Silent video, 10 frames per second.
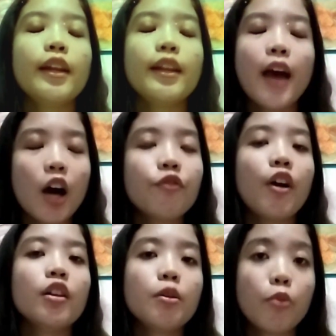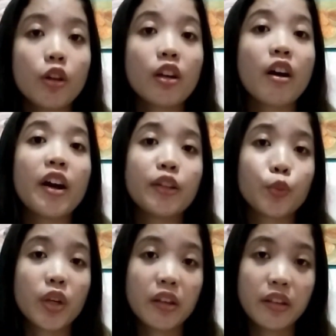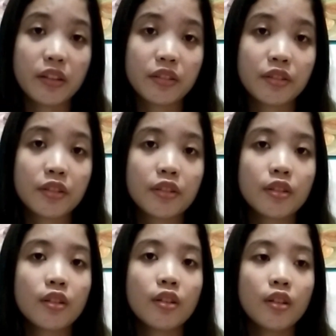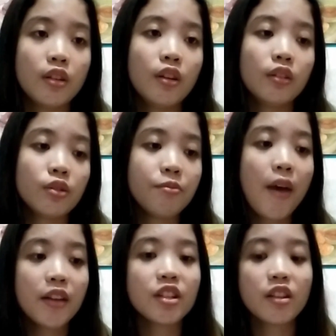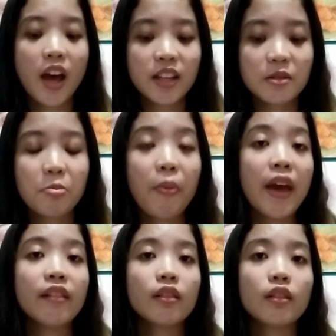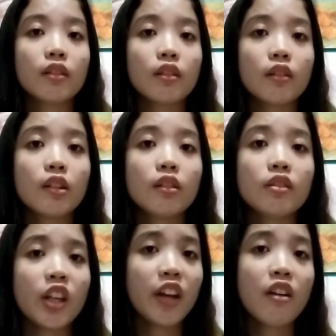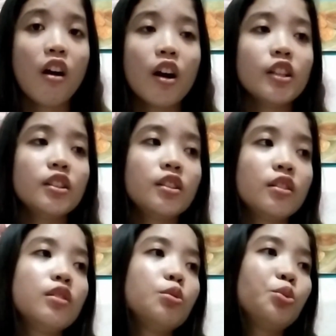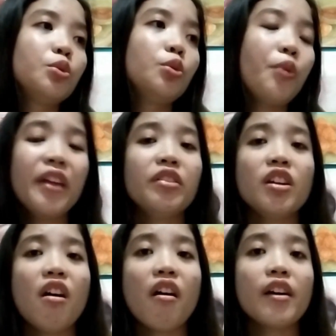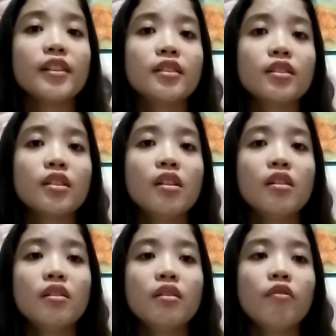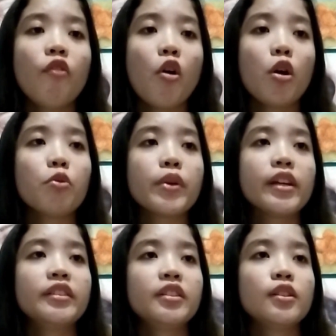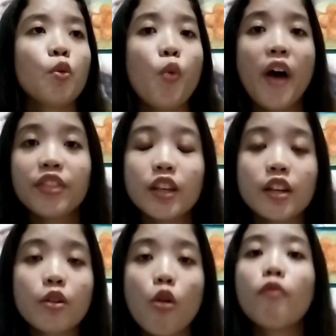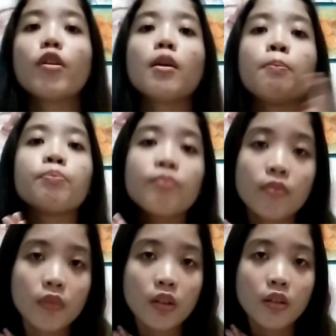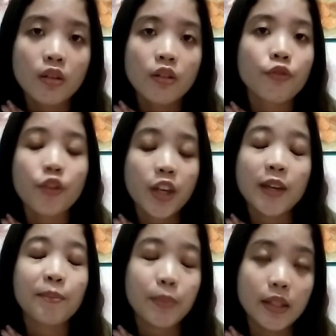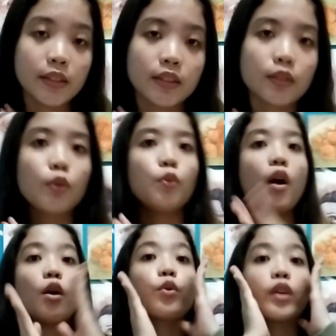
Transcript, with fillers: and how valuable our artwork is. So imagine I spent 10 hours, 20 hours, 4 weeks, 1 year over a freaking piece. Wow.